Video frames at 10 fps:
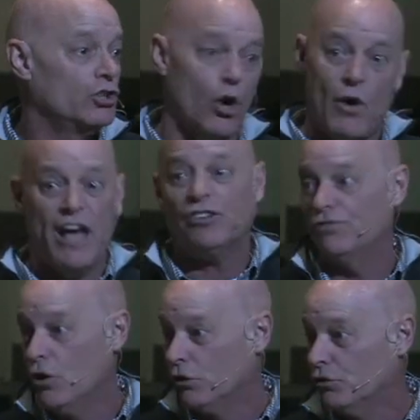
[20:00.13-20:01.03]
go ask
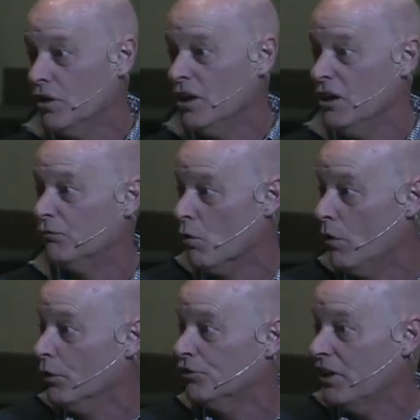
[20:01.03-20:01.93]
folks. If
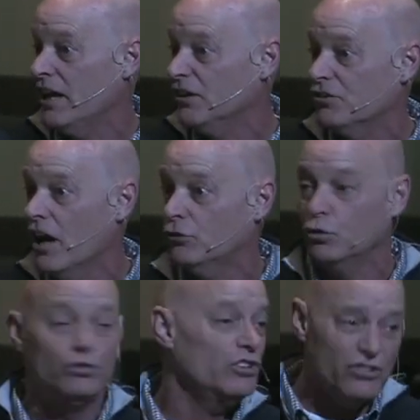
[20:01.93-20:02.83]
what we're saying is not
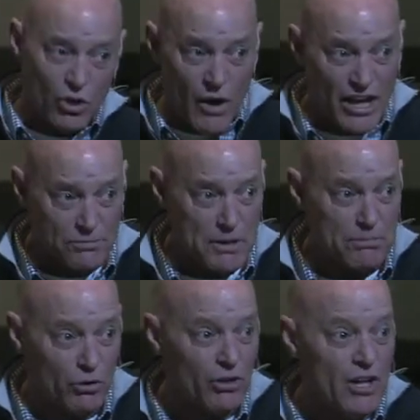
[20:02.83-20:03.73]
true, just go ask
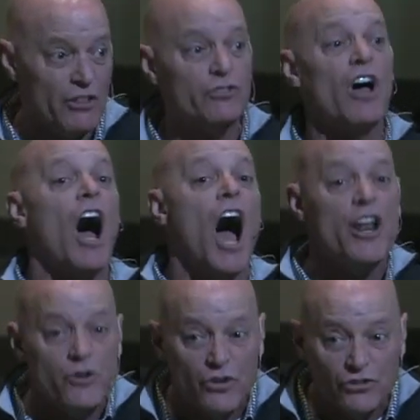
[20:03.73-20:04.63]
people. There's
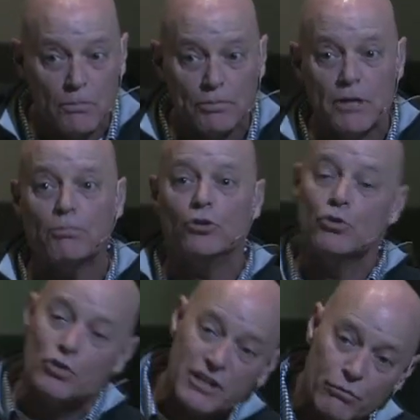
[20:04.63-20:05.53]
hundreds of people
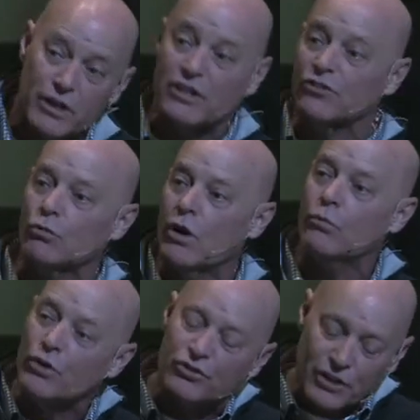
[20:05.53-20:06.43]
who will give witness to
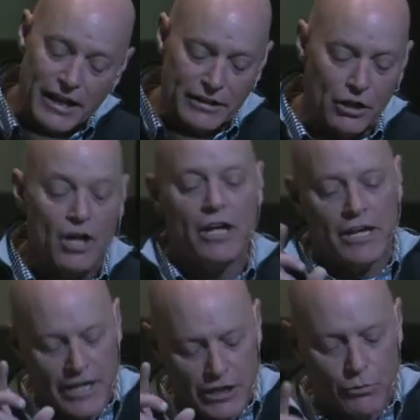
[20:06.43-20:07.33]
what we're saying here.
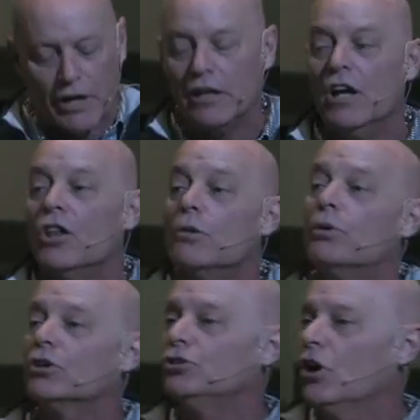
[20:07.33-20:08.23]
Anyway, the
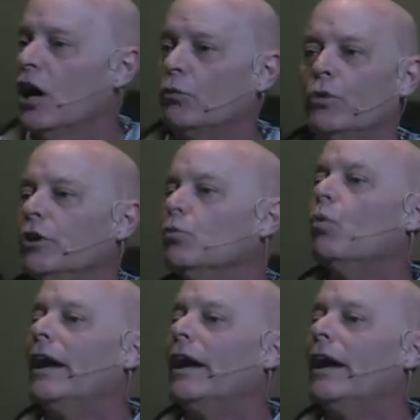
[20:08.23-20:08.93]
book of John, written